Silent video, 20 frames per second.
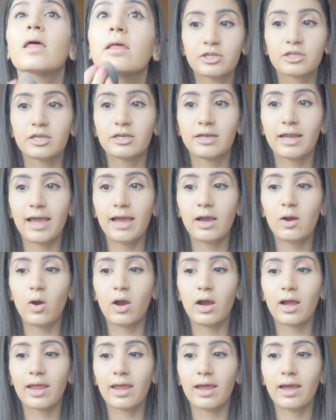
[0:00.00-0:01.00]
So now
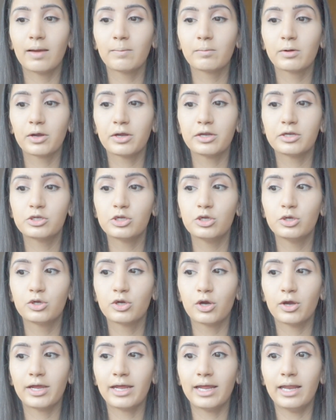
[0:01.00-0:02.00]
I am going to
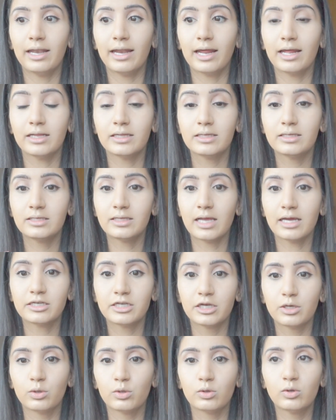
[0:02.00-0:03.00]
go in and
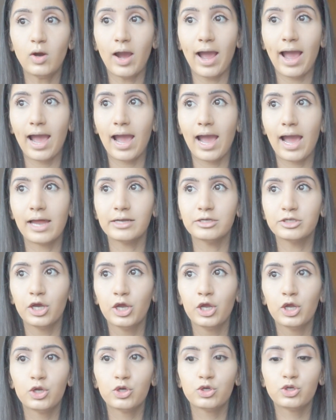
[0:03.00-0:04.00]
set it all and
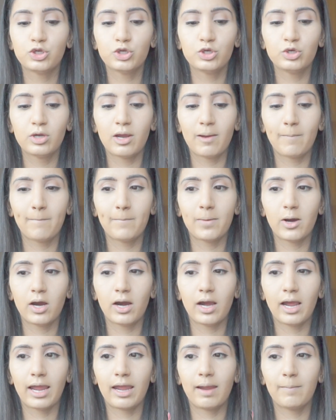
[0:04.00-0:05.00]
do
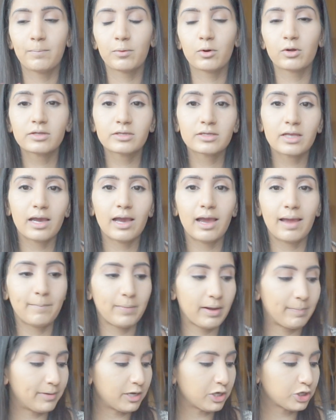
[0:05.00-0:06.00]
my bronzer and
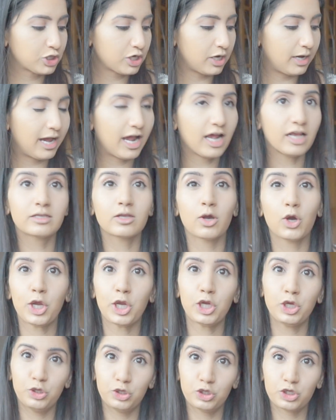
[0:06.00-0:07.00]
my blusher as I
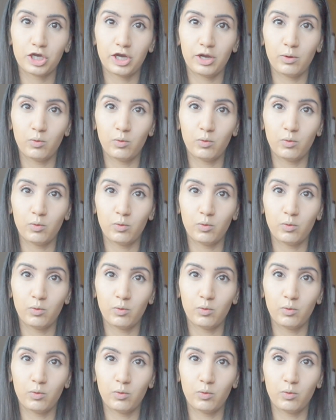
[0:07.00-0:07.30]
usually